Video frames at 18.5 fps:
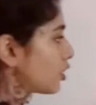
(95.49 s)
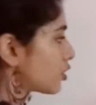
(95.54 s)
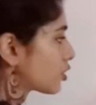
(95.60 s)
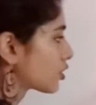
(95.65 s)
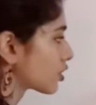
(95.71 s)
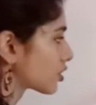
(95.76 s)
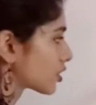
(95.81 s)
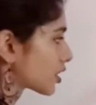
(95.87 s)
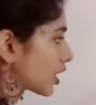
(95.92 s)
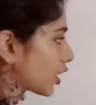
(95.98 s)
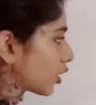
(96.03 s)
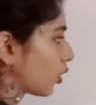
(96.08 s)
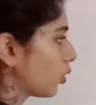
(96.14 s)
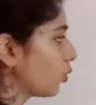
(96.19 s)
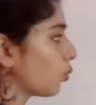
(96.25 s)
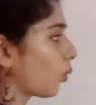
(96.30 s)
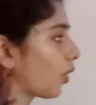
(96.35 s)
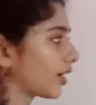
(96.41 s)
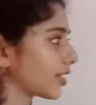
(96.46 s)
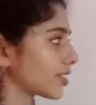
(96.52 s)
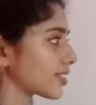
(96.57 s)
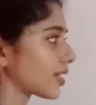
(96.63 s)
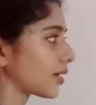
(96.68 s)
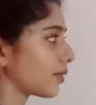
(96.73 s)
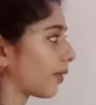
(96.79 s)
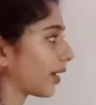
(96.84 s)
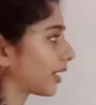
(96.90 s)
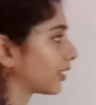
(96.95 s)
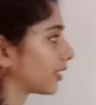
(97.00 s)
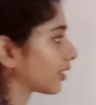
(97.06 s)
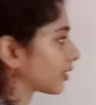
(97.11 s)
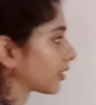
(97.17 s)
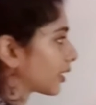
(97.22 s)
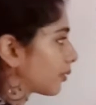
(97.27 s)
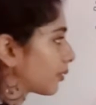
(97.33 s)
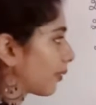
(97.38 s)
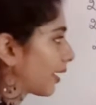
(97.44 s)
So 0, what is the remainder?
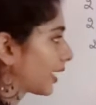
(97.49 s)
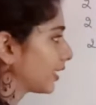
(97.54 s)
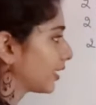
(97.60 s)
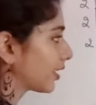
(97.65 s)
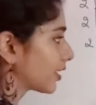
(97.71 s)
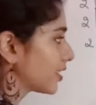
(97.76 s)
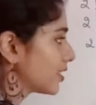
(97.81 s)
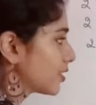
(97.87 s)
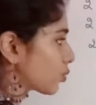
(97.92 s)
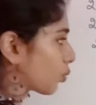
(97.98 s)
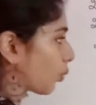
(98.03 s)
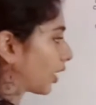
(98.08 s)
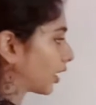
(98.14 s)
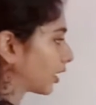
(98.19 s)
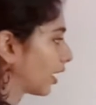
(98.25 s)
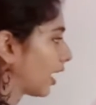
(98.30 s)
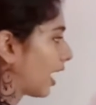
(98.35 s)
The remainder is 1.